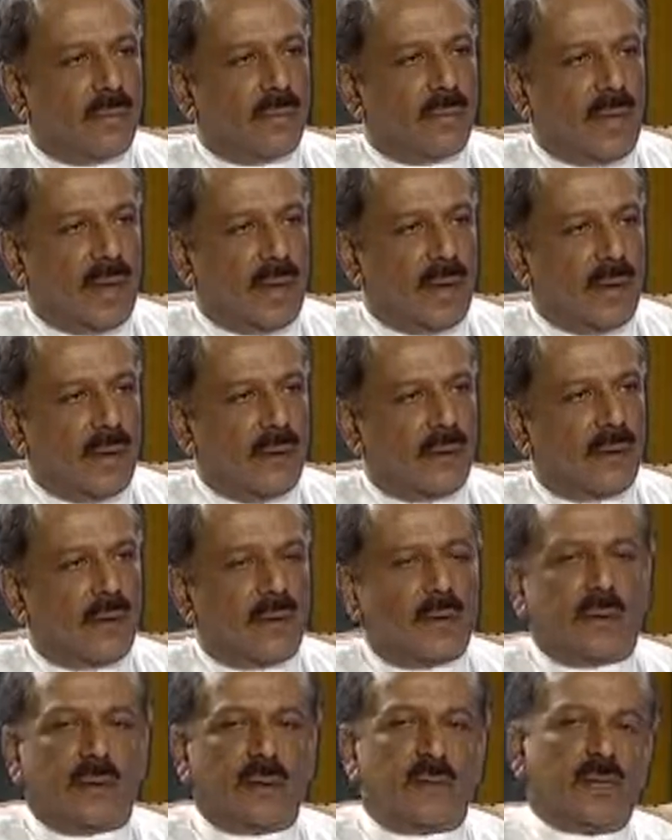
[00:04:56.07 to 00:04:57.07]
plan
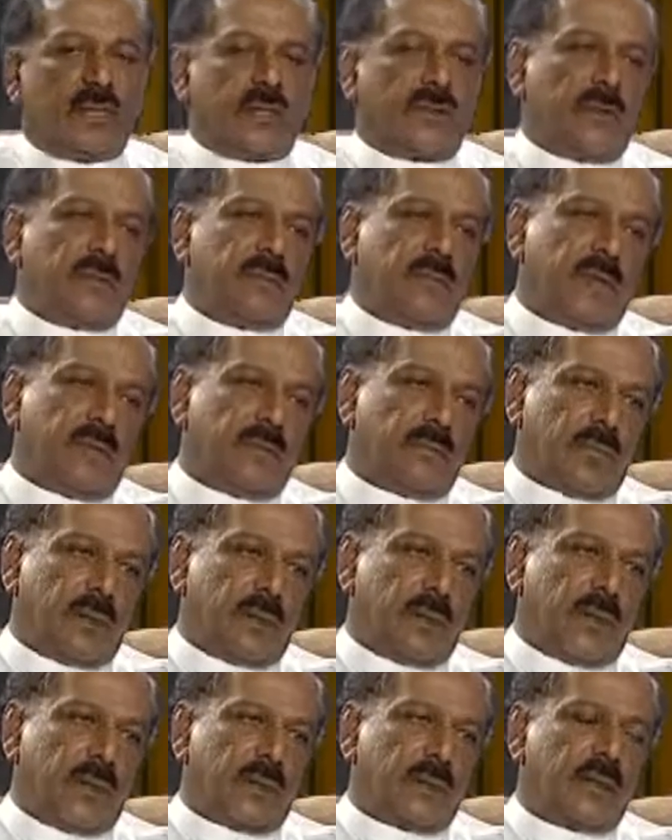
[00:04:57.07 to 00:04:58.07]
which will be
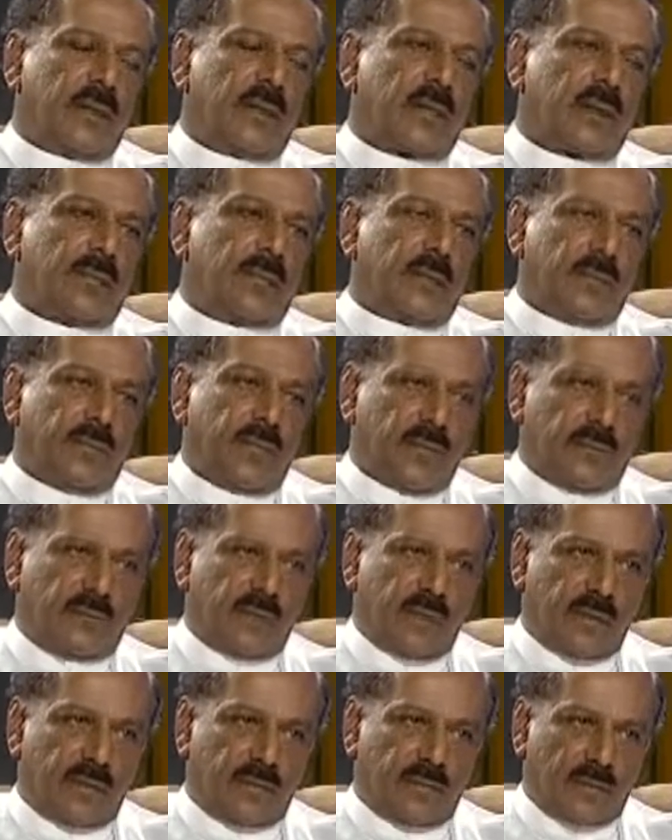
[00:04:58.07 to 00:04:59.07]
implemented. Some of it
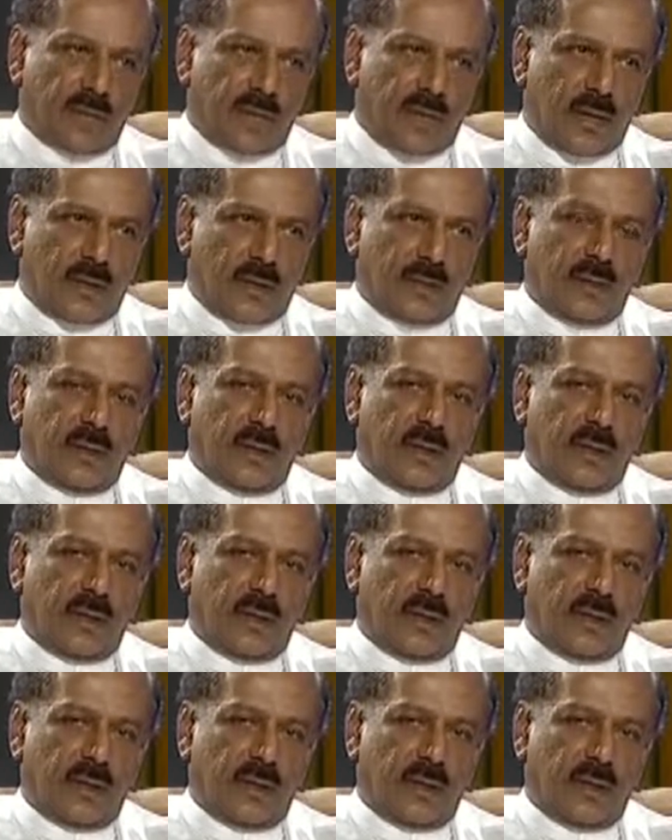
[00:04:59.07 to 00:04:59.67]
we have started.